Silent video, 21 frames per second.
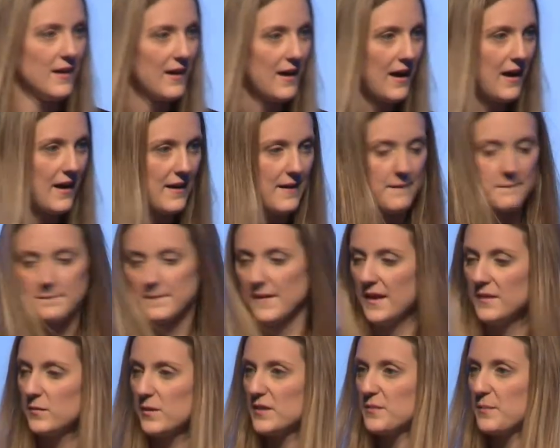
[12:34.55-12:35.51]
Um,
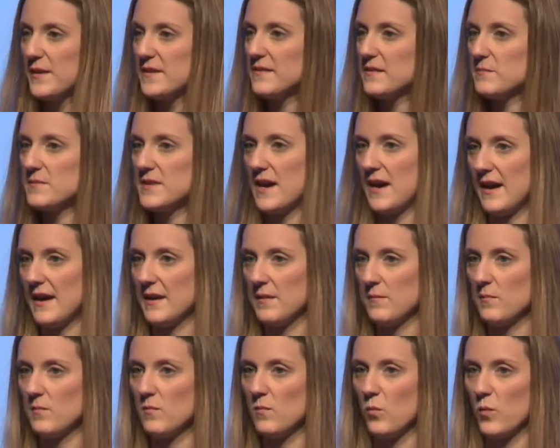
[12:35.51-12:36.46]
and we spent some
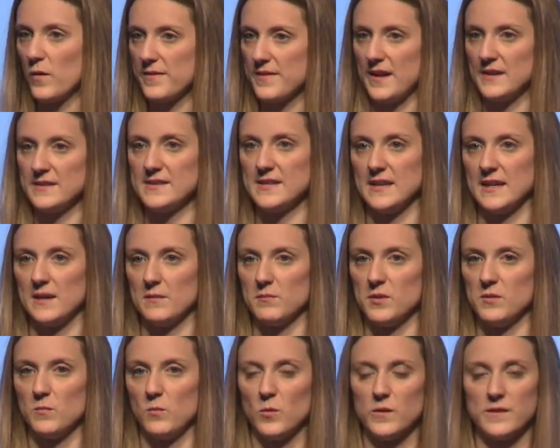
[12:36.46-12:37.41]
time with that team,
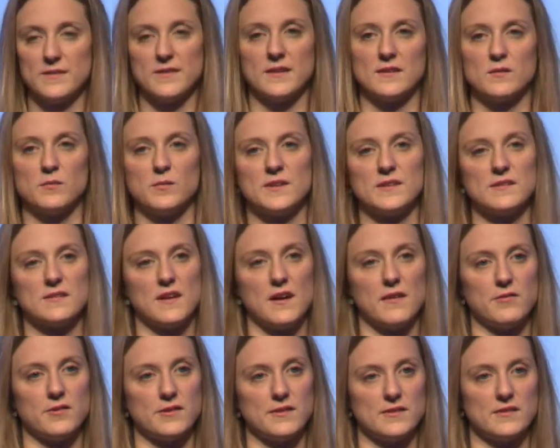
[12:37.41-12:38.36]
and one of the things we
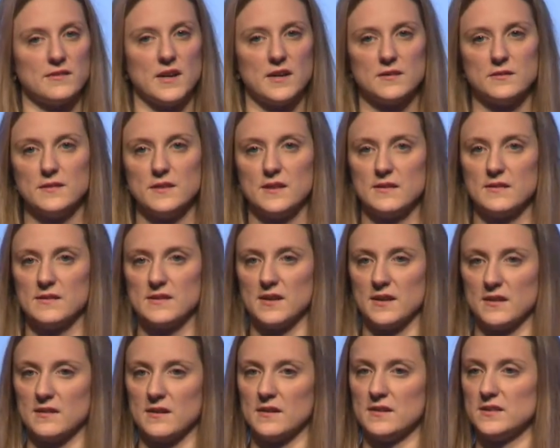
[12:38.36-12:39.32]
discovered is not only is the
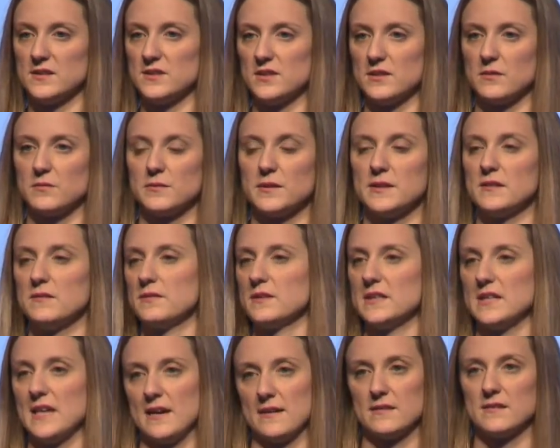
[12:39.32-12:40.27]
technology a really,
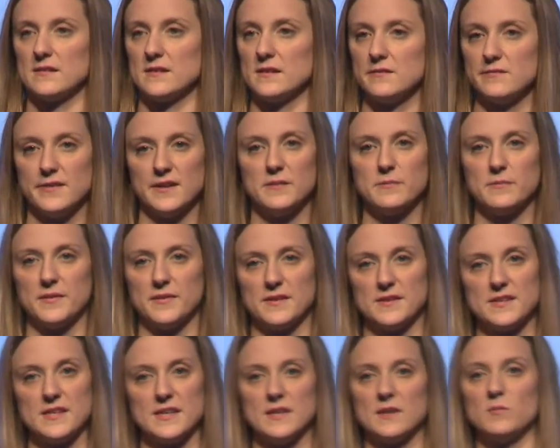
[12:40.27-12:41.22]
really excellent fit, but the
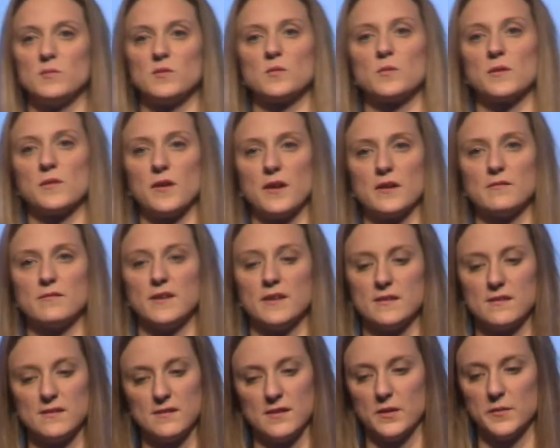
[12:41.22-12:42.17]
teams were great
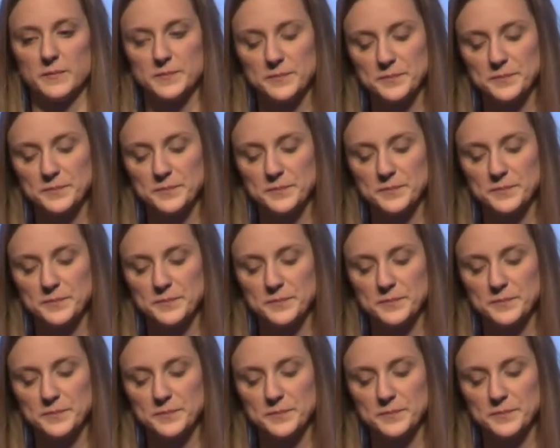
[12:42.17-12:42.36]
fits too.